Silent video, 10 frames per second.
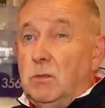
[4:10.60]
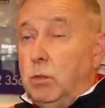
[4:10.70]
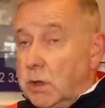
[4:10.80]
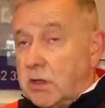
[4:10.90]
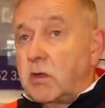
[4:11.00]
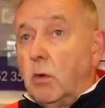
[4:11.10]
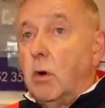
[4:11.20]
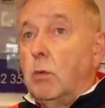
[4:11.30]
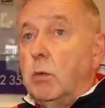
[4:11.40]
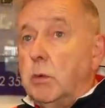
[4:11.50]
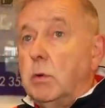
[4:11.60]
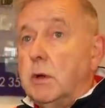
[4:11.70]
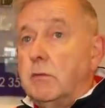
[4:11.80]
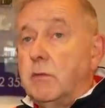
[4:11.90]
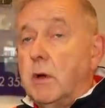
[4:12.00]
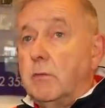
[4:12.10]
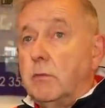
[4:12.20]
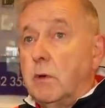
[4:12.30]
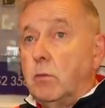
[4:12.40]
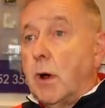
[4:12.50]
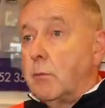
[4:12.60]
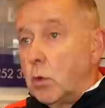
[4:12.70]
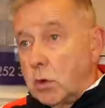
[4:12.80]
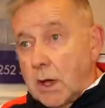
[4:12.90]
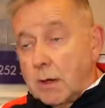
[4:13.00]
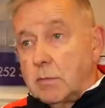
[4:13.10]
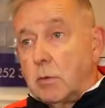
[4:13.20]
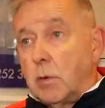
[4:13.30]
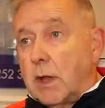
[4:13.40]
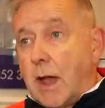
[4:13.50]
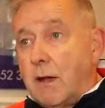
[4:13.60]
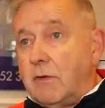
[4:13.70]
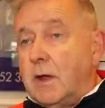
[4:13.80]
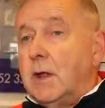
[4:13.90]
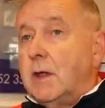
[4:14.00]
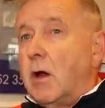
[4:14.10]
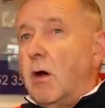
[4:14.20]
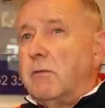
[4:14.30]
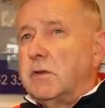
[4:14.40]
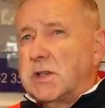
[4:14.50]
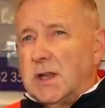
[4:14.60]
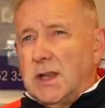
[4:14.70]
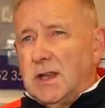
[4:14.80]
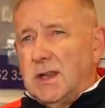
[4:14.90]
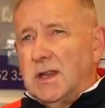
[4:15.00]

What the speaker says: we thought we would have won more games than we have. Obviously,